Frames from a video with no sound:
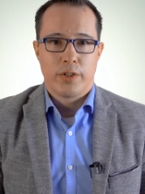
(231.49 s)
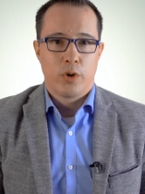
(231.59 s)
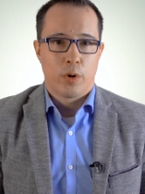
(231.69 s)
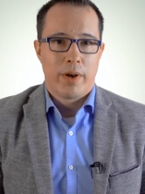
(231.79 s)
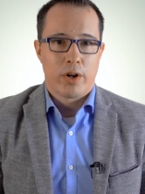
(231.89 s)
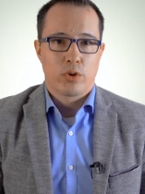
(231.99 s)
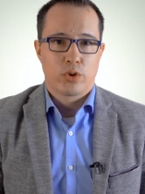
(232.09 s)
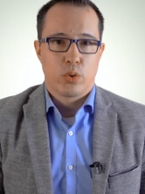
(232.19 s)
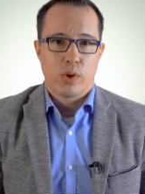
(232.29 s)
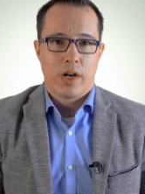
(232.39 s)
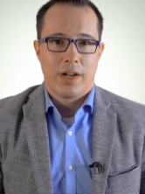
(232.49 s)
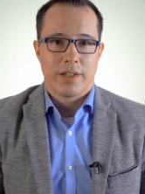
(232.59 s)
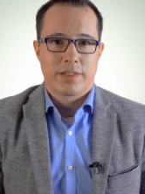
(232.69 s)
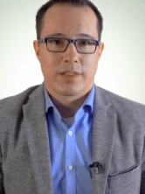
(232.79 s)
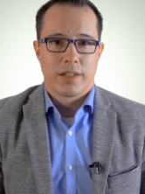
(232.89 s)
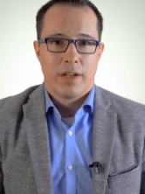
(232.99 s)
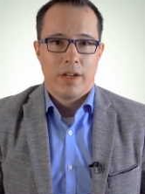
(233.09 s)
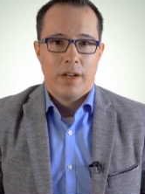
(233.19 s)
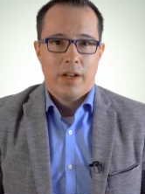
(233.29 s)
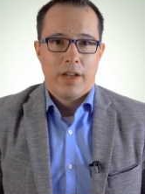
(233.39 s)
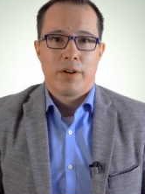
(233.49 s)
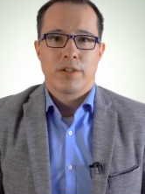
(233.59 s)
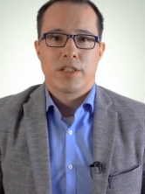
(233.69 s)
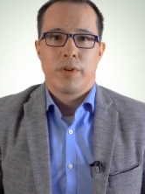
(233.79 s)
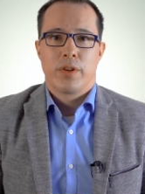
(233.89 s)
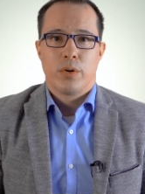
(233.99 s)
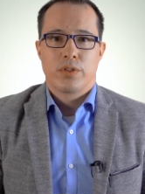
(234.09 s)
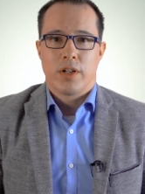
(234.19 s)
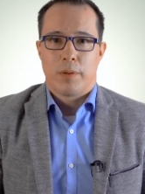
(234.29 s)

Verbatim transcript: your medical school costs. Here are some of those